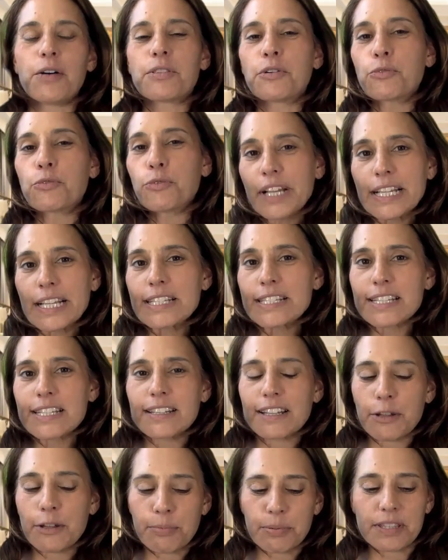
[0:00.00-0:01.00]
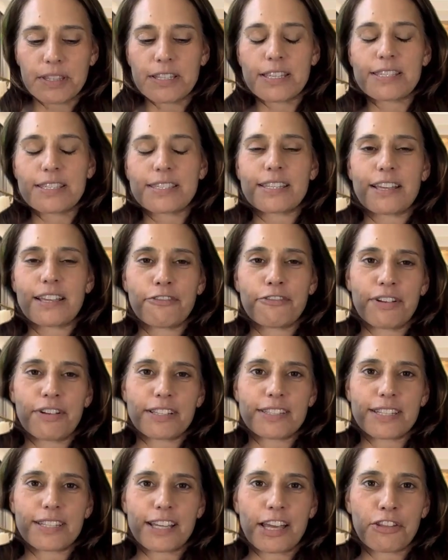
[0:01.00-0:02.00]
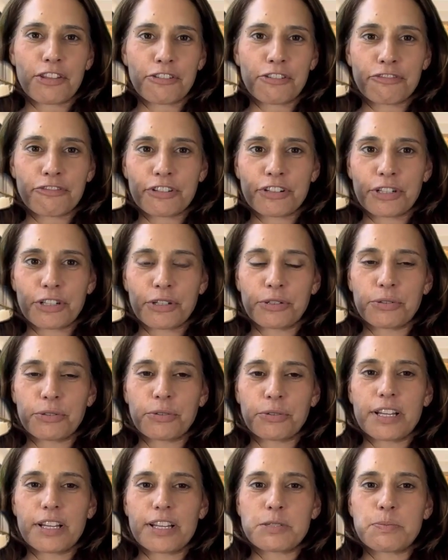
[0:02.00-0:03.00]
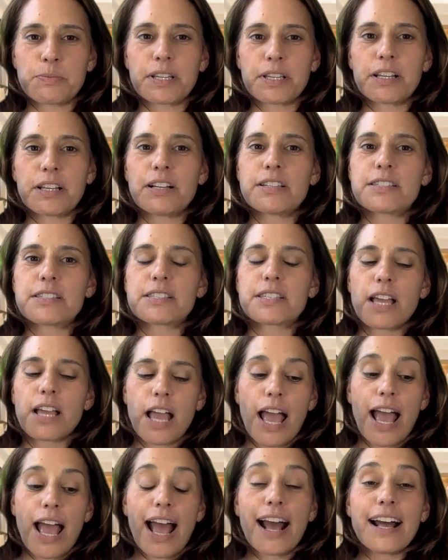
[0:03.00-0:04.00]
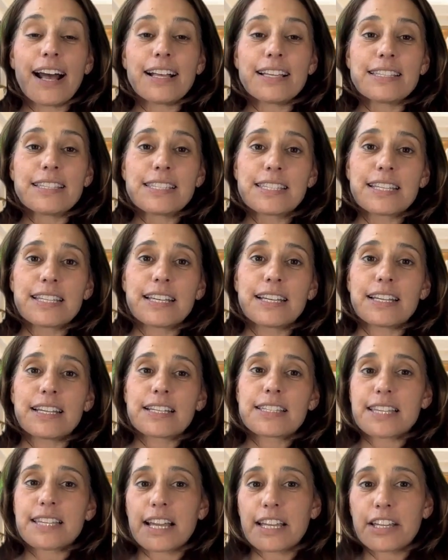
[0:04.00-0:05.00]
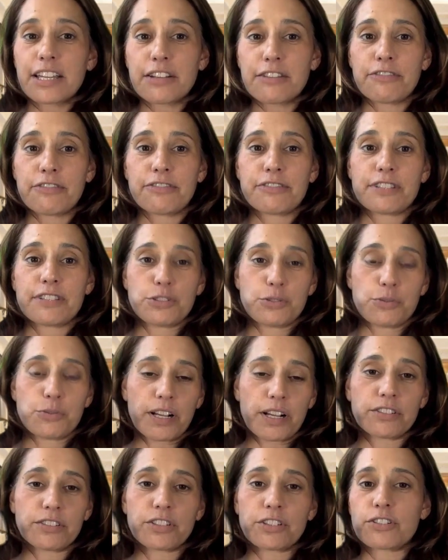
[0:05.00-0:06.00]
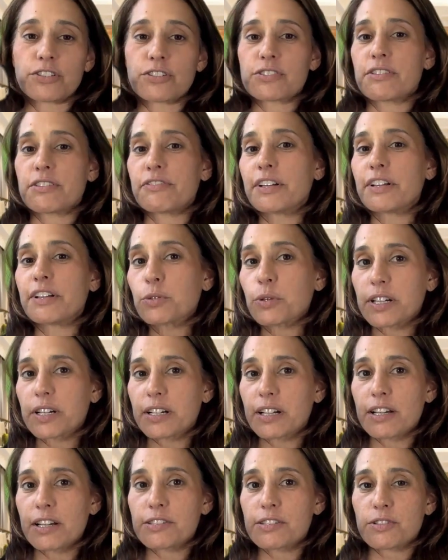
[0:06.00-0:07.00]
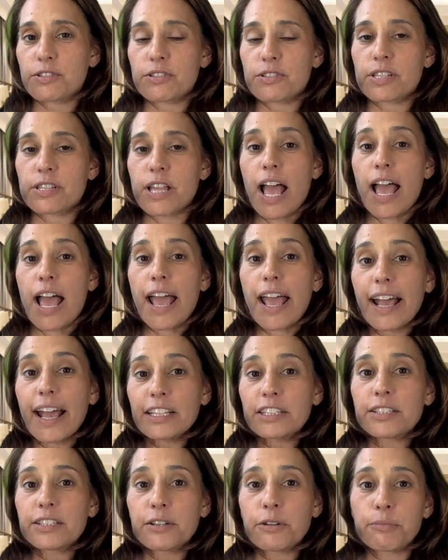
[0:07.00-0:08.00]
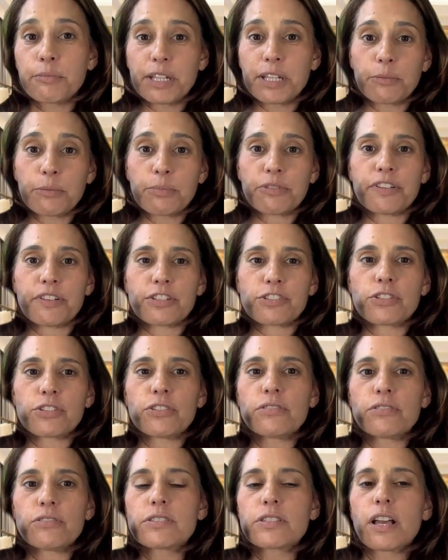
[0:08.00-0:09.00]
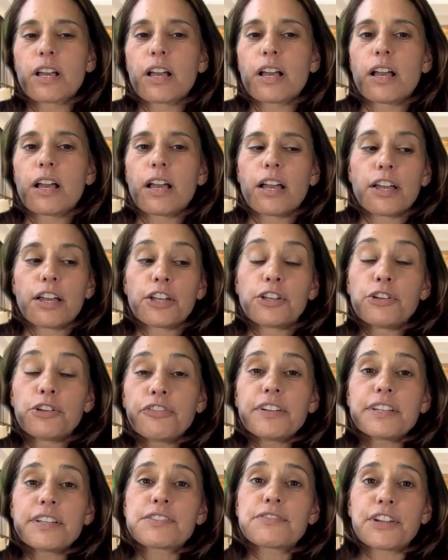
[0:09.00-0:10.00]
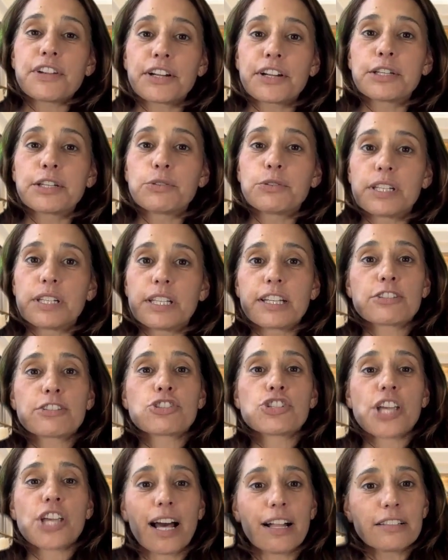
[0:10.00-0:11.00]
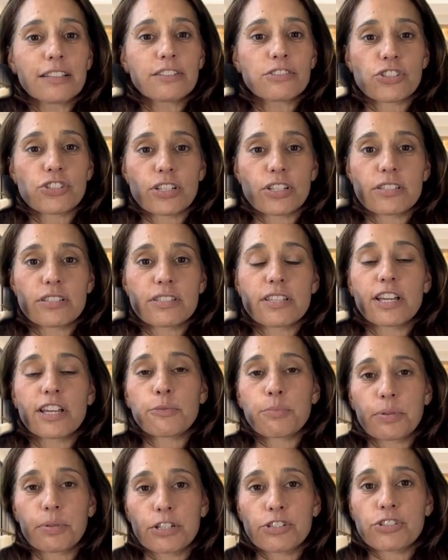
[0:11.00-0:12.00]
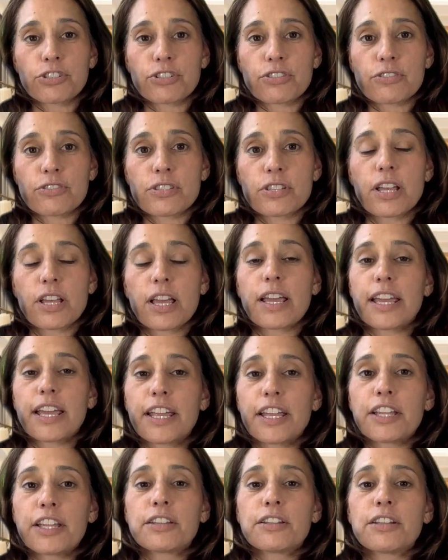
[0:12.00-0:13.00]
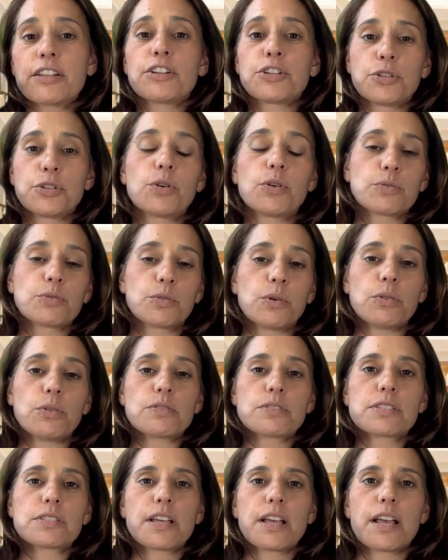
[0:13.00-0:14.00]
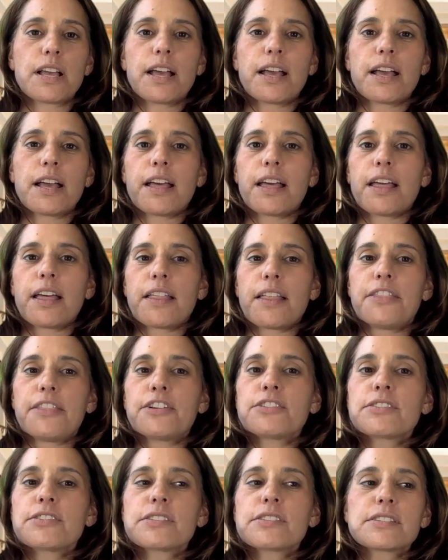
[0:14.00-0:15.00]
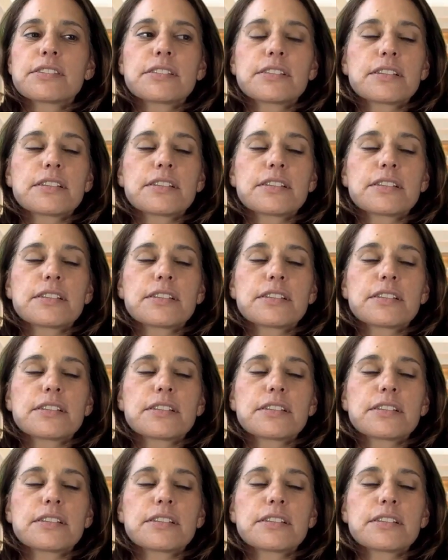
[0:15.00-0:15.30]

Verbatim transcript: the reason I put this event together for you is because as executive directors, event organizers, and meeting professionals, you face very unique challenges and pressures in your roles. There's